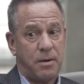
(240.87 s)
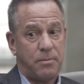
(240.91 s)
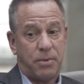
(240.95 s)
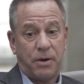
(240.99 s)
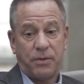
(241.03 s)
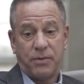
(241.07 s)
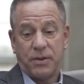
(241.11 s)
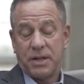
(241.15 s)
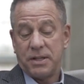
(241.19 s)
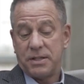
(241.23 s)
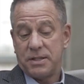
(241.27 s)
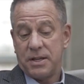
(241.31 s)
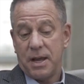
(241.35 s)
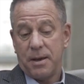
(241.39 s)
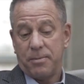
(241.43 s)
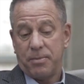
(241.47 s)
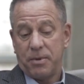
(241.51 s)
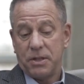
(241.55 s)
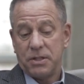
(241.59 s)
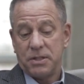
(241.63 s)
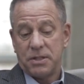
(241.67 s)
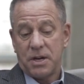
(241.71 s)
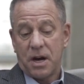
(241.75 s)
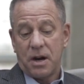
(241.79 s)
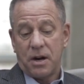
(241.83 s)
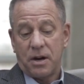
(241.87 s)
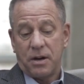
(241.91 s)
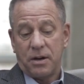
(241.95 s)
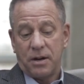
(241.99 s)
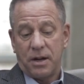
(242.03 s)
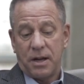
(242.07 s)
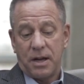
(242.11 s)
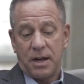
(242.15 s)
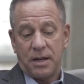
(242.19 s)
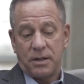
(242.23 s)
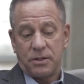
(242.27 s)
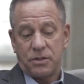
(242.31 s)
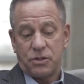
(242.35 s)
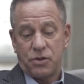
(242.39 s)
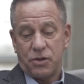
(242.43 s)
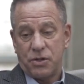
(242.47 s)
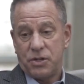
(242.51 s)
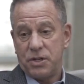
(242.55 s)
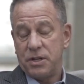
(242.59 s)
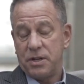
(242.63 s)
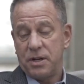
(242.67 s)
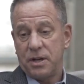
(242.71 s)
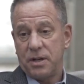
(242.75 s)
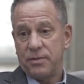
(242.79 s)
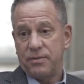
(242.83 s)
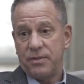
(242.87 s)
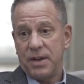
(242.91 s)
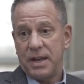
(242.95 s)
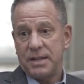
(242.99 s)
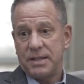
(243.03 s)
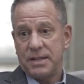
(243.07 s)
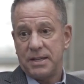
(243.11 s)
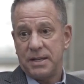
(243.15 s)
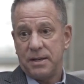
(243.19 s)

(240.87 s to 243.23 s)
Perfect example is our strategic event